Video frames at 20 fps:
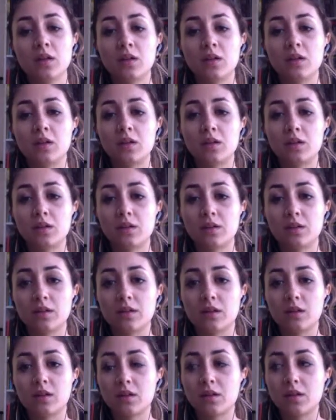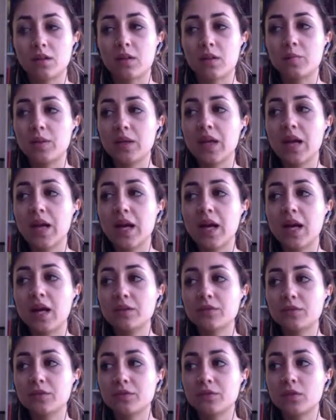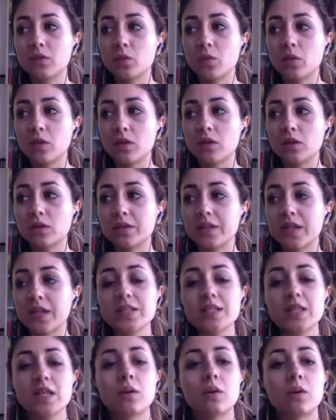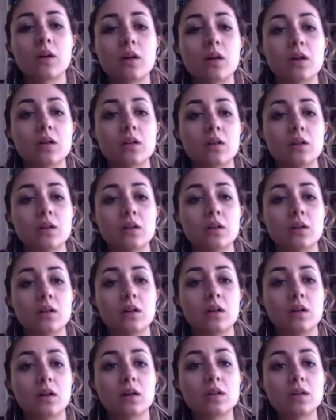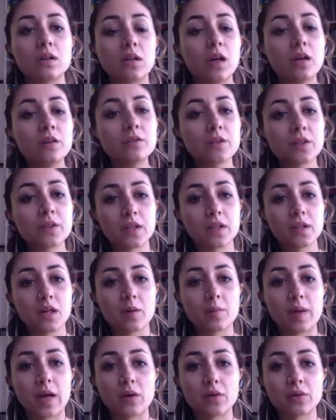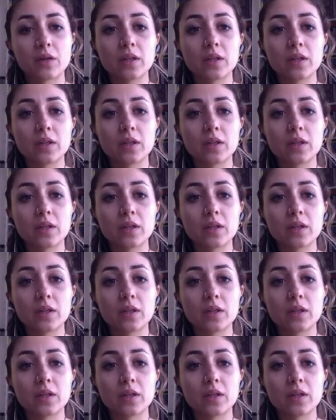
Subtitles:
on behalf of the world, that's how our love can come out.